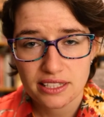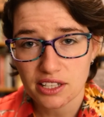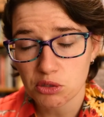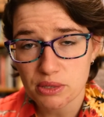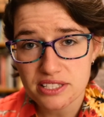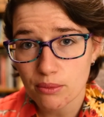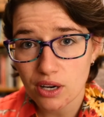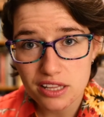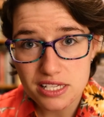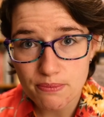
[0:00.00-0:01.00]
That could be
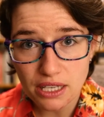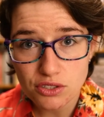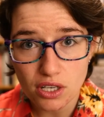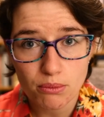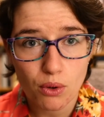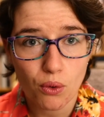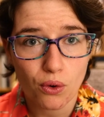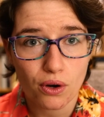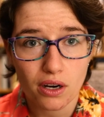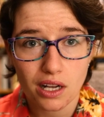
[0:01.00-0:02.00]
someone on the spectrum,
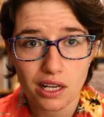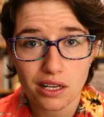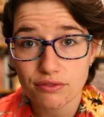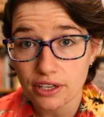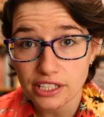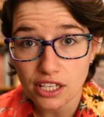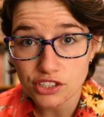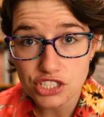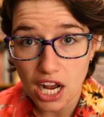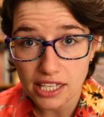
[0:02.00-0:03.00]
or a very
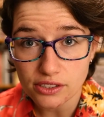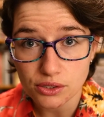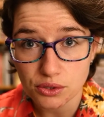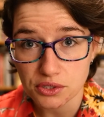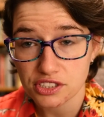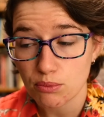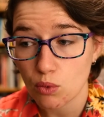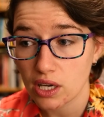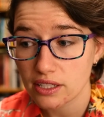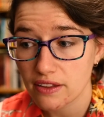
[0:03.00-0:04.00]
young child, or
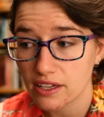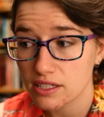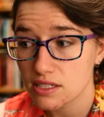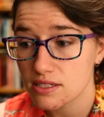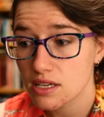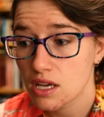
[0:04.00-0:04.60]
someone that is